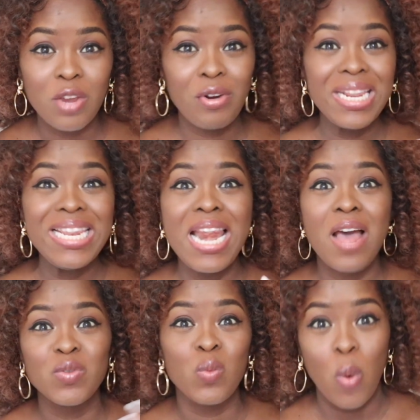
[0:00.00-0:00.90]
He already
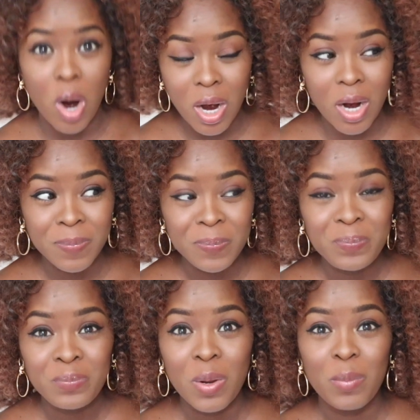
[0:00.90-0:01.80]
left work
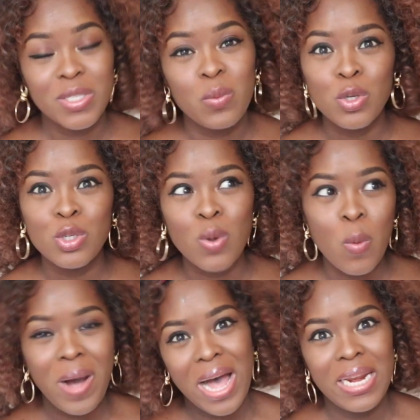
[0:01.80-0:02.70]
because he was so
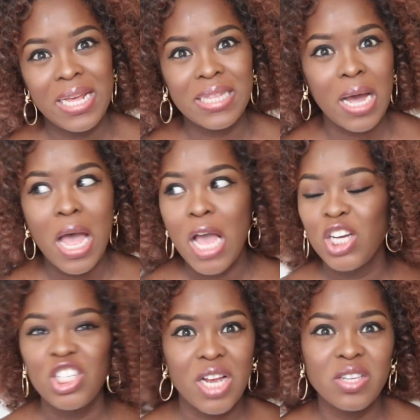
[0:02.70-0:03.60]
panicked that
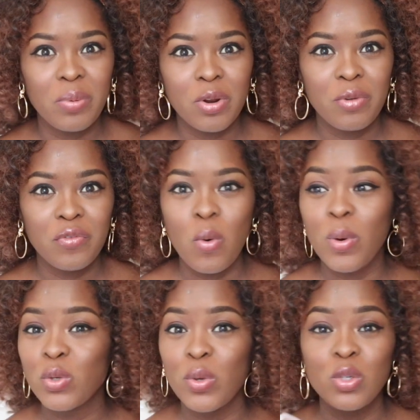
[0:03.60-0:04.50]
she hasn't picked up the phone.
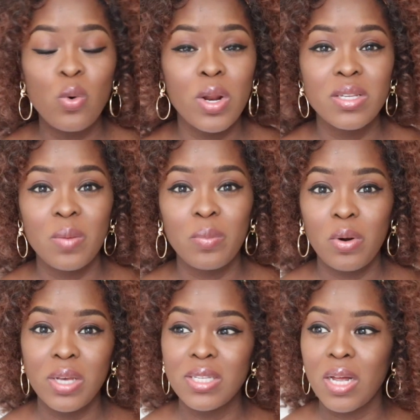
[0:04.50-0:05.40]
So he told his
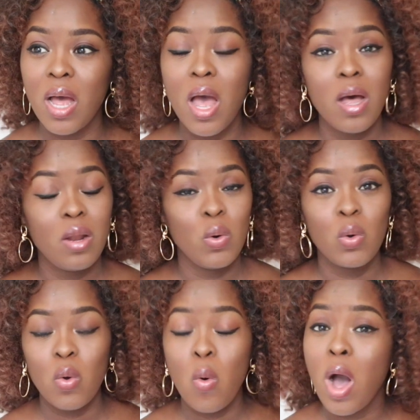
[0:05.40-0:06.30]
employees that,
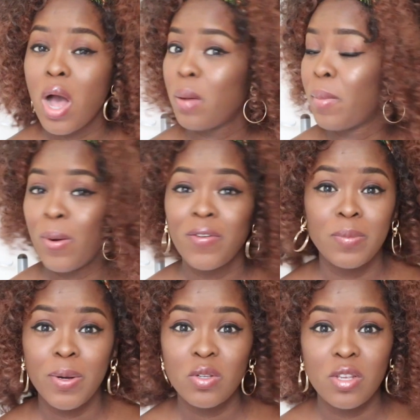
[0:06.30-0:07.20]
look, my wife is
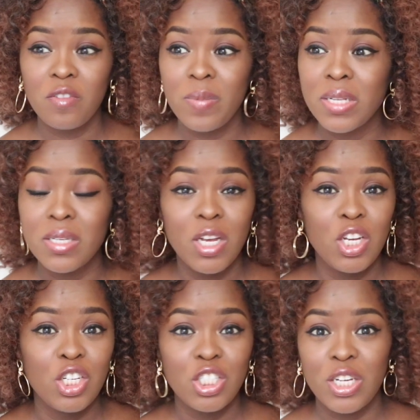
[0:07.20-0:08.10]
about to give birth.
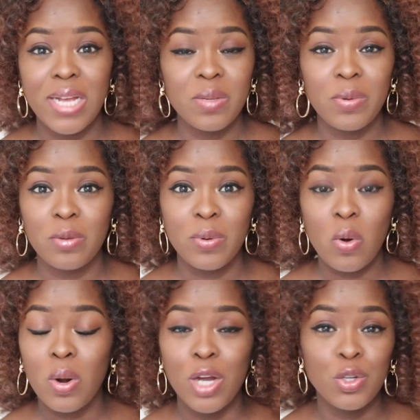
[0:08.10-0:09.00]
She hasn't picked up the
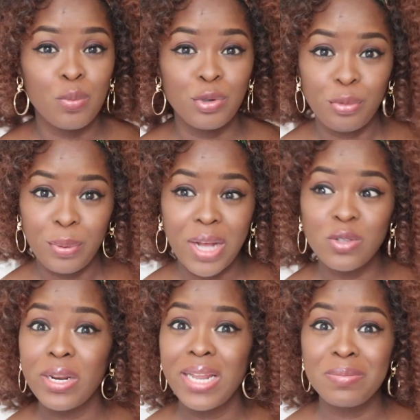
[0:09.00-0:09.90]
call. I don't know what's wrong with her.
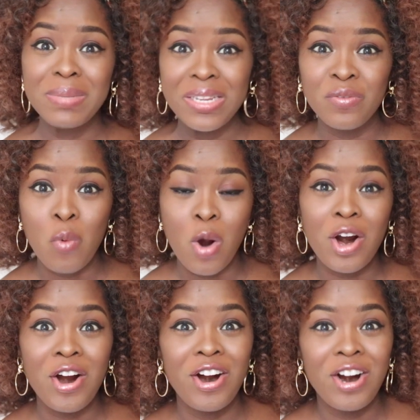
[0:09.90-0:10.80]
So they let me leave work
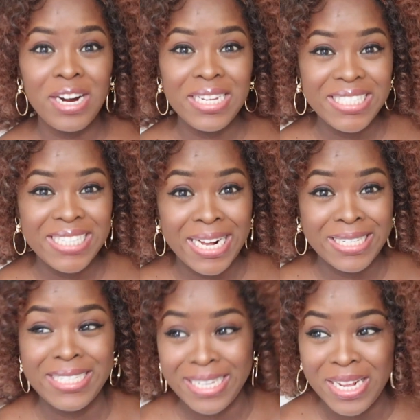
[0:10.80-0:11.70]
early that
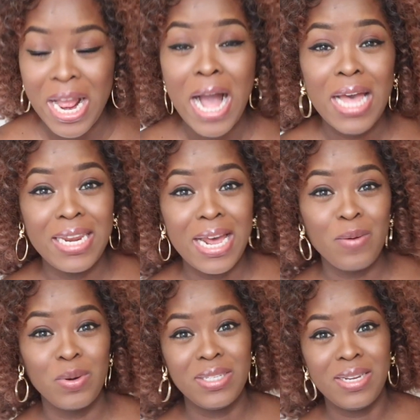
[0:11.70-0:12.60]
day. And I
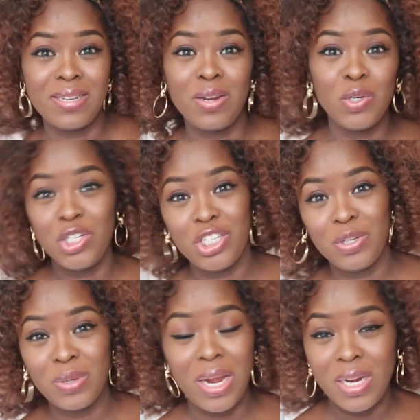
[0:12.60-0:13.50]
was in the salon
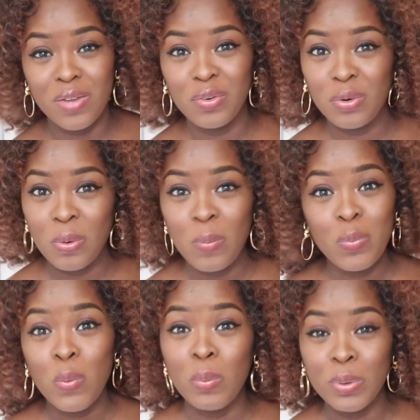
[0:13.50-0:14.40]
chilled. I didn't even know
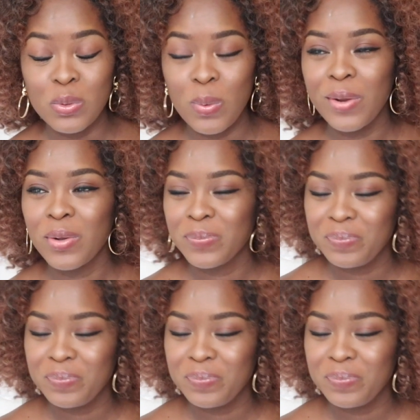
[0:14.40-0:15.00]
what was going on.